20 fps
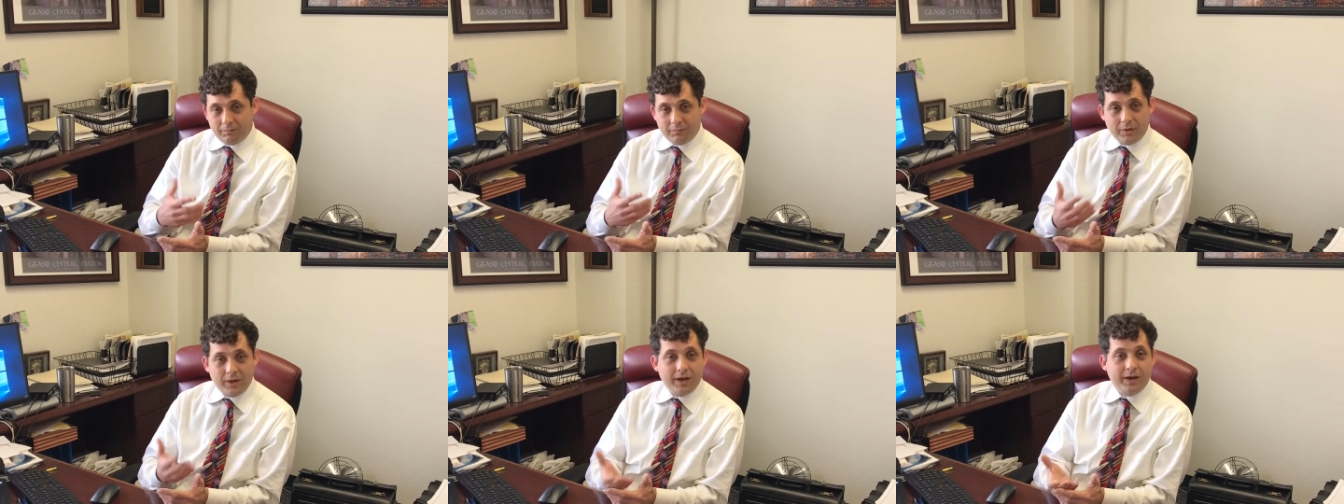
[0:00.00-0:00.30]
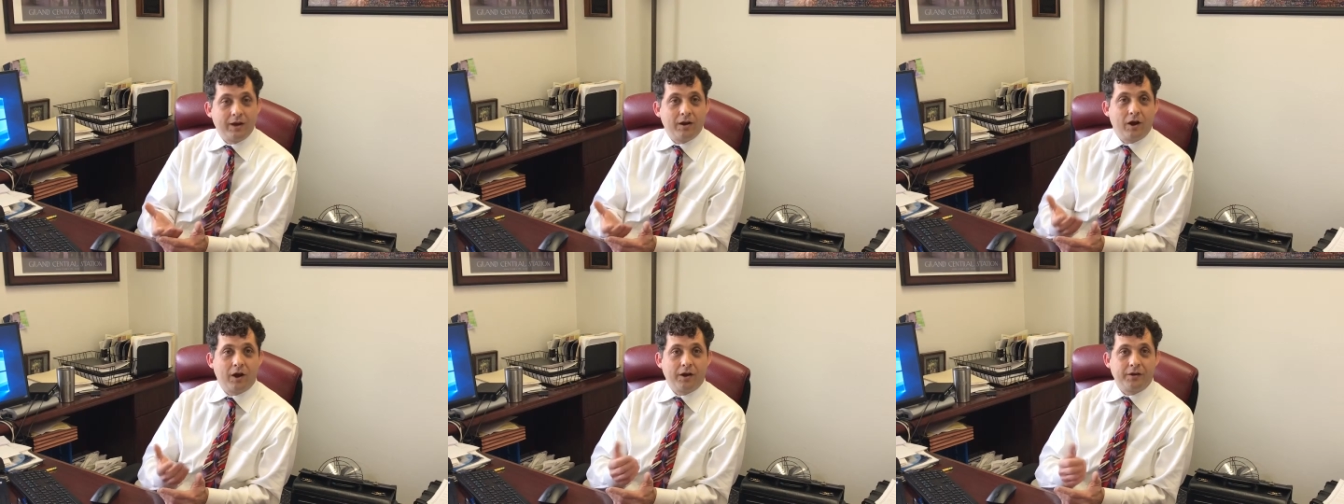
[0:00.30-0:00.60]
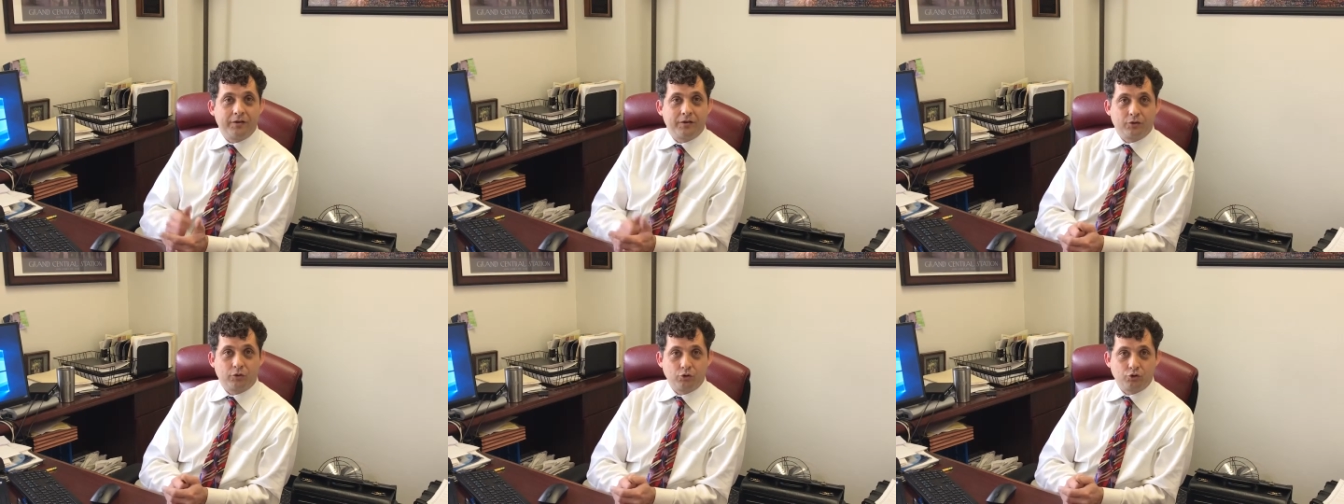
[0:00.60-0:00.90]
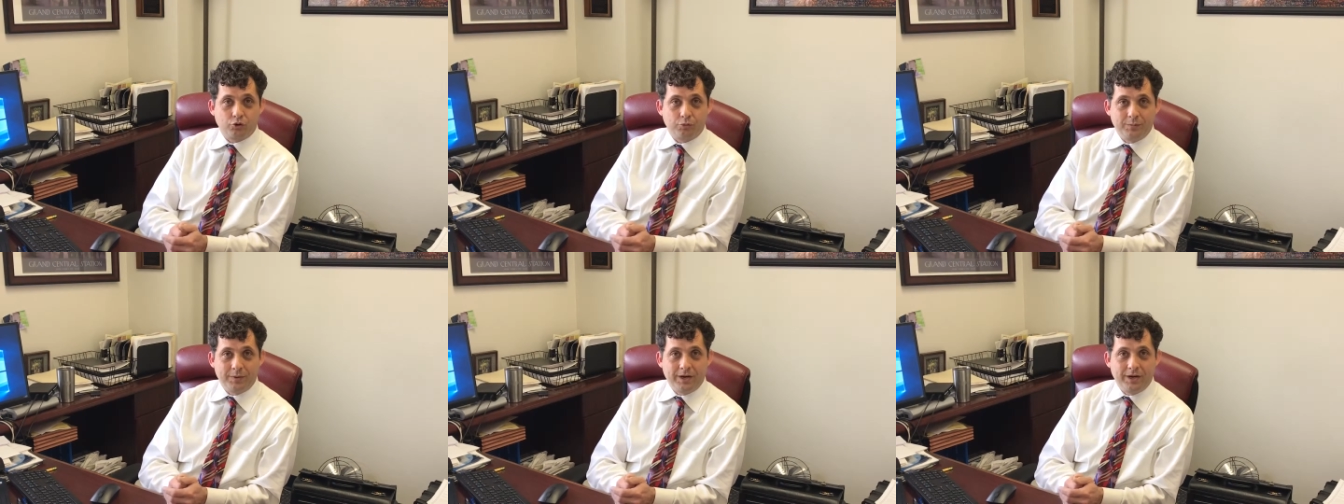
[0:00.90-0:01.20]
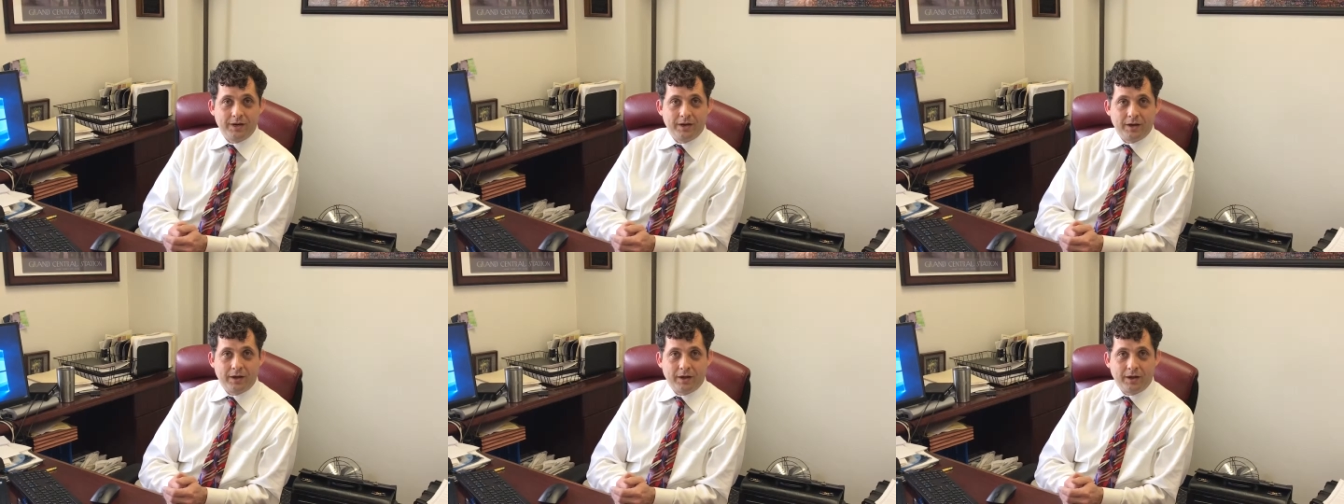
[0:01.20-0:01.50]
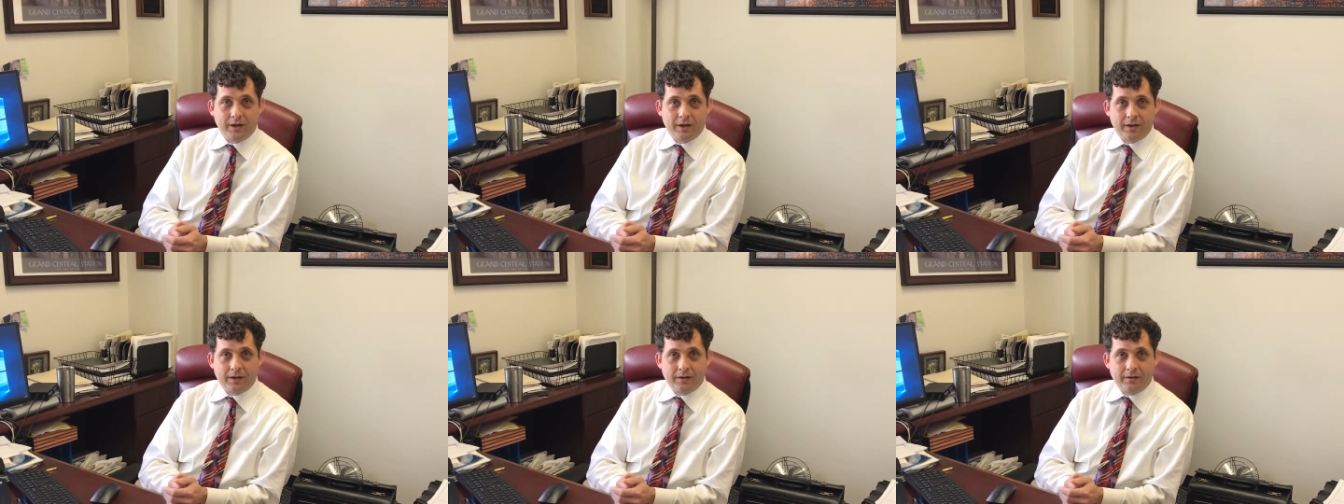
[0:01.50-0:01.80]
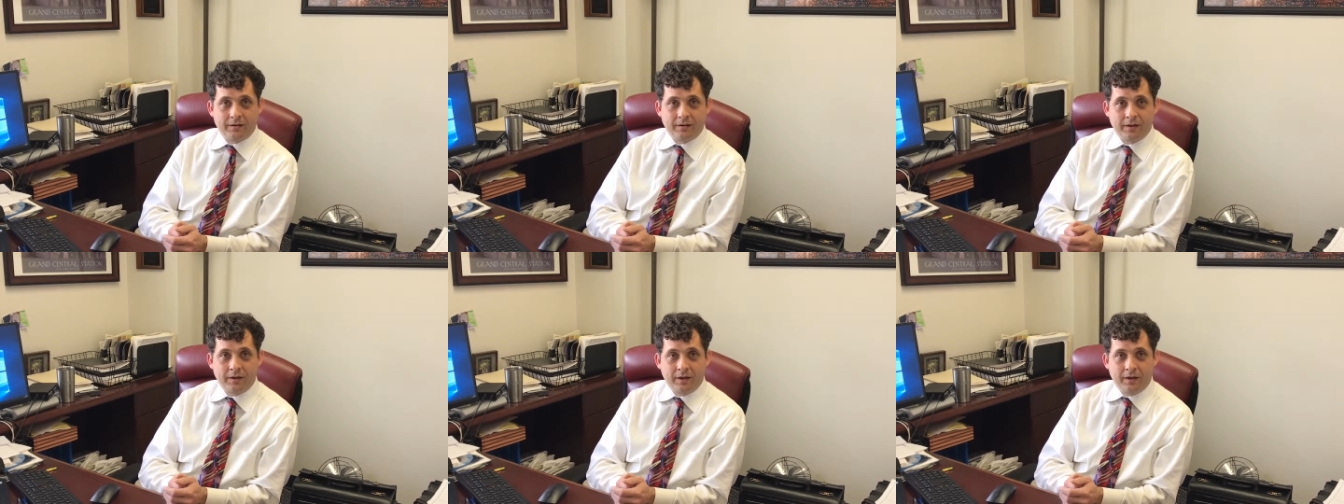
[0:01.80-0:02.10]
getting on to social media and